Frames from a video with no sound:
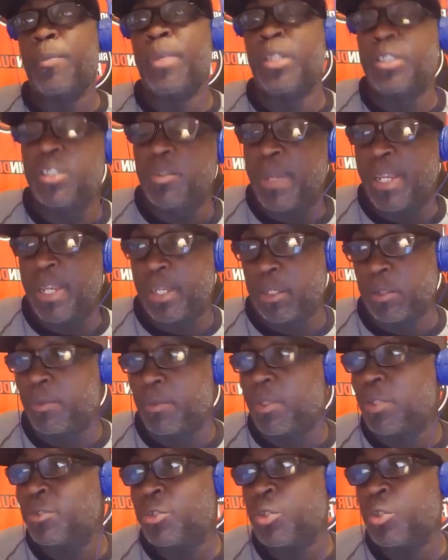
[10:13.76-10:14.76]
in Jamaica?
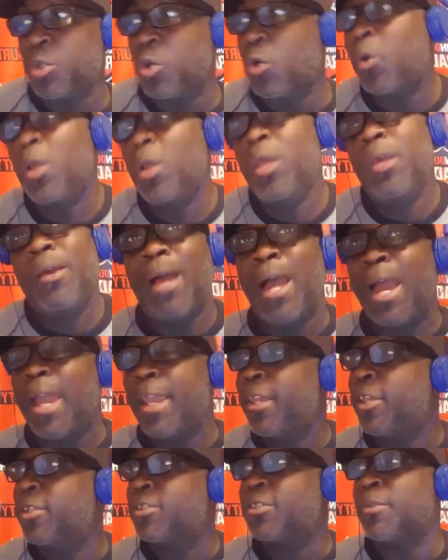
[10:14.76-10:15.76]
Because, you know,
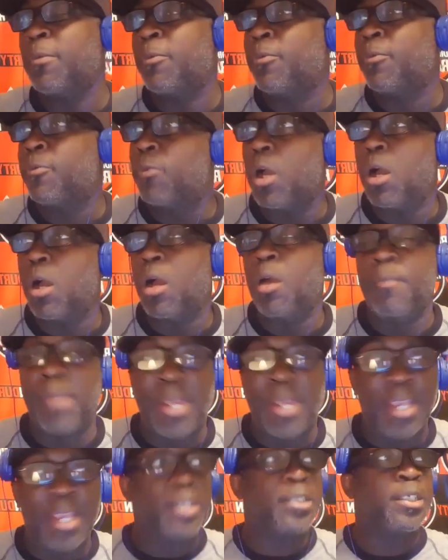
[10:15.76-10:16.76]
I hear some
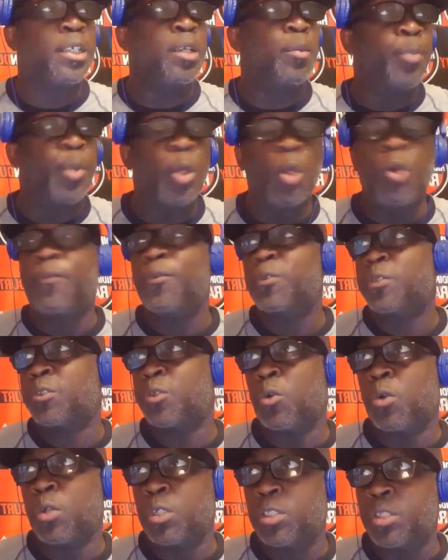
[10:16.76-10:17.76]
amazing, beautiful
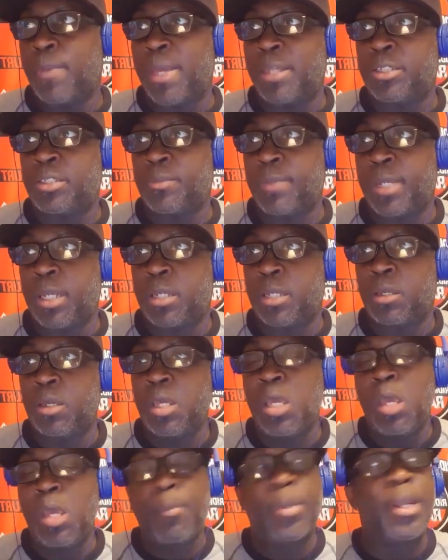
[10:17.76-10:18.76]
stories about Jamaica,